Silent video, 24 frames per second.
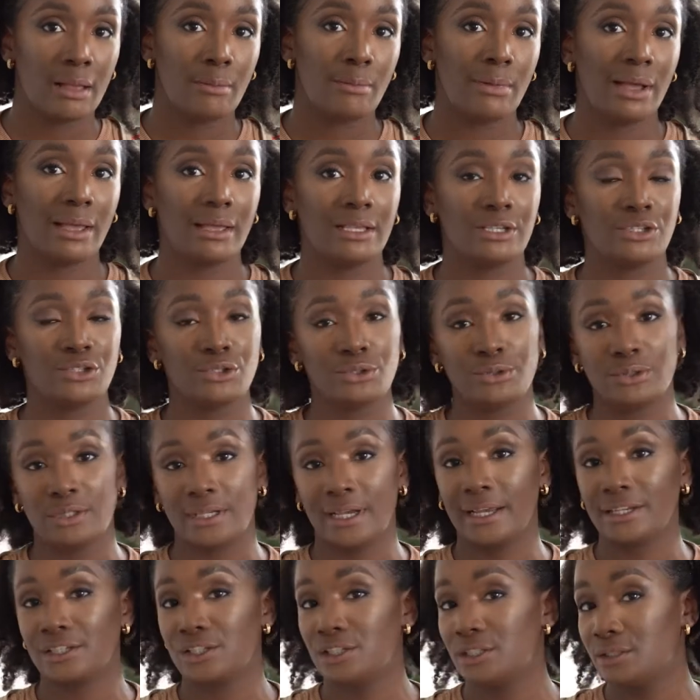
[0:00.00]
My shoes
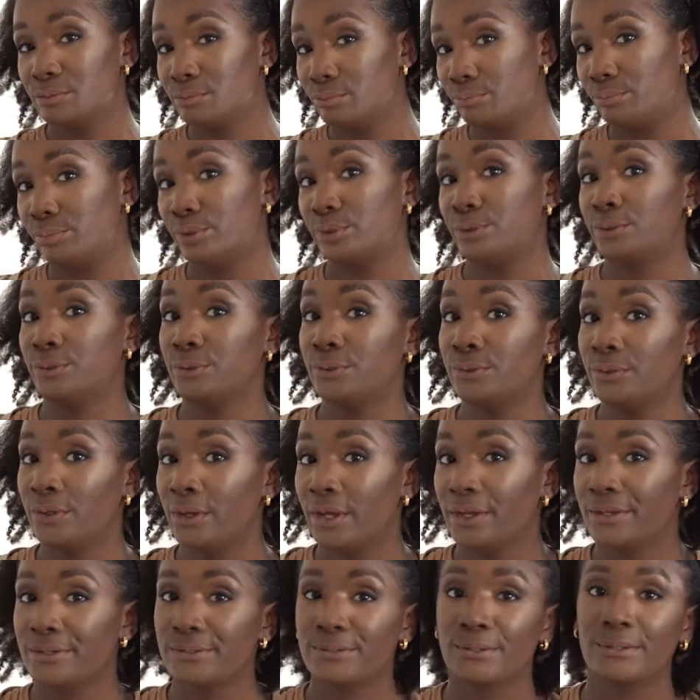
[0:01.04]
are actually blue,
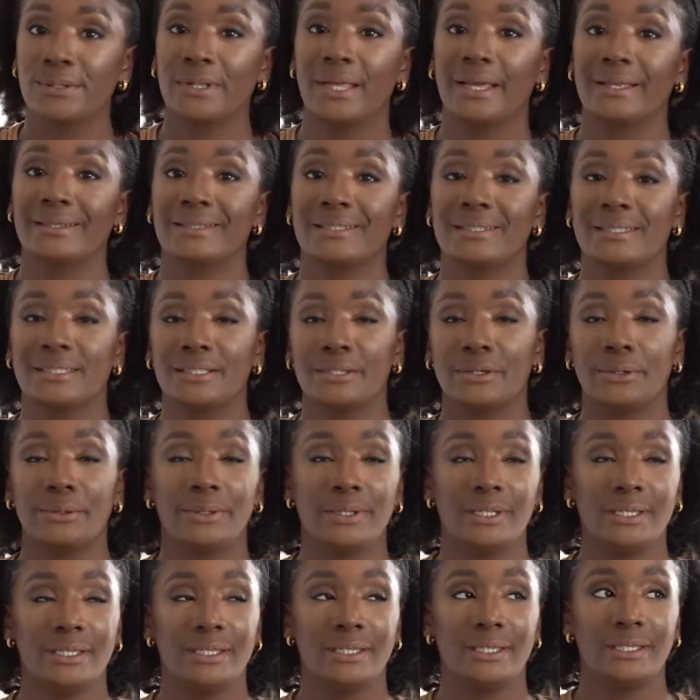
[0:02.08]
so that's the
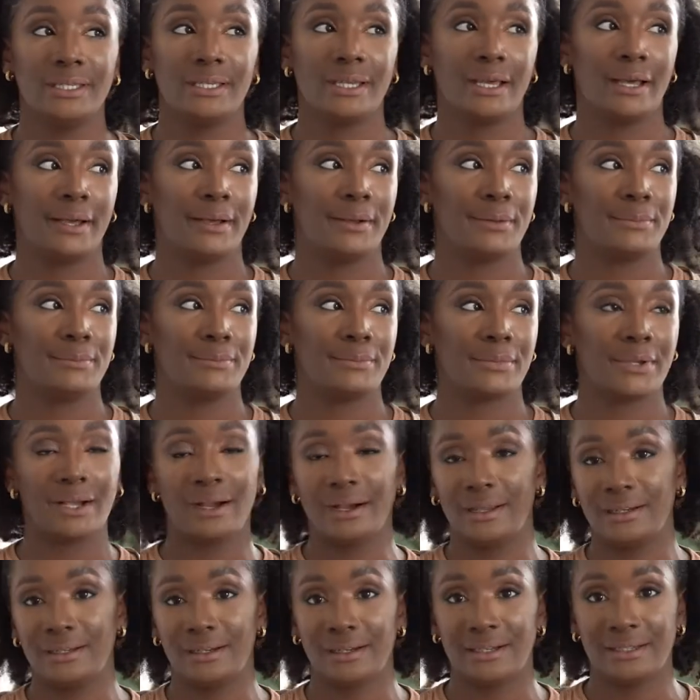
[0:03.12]
only
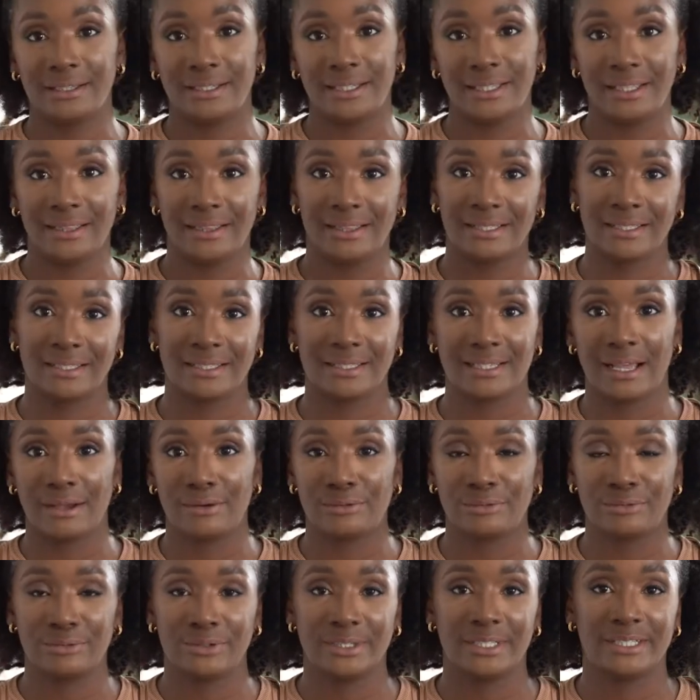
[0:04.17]
color in this
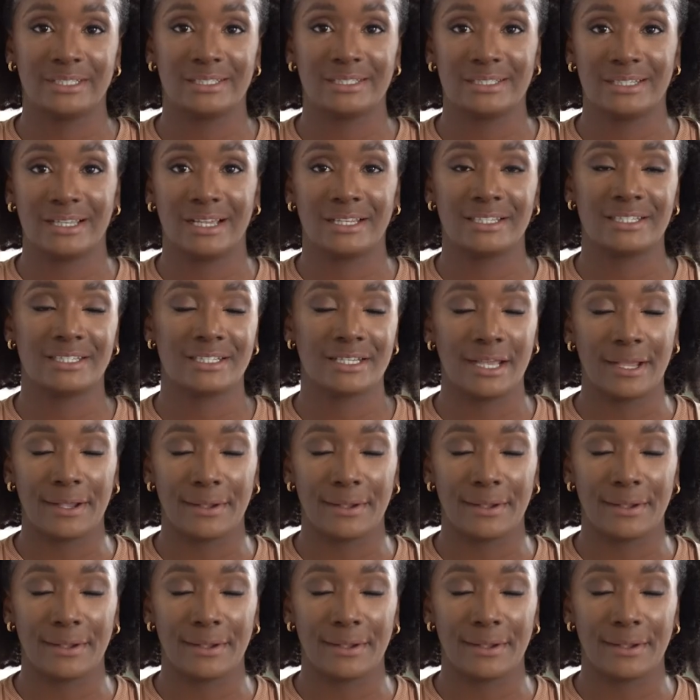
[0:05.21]
outfit as such,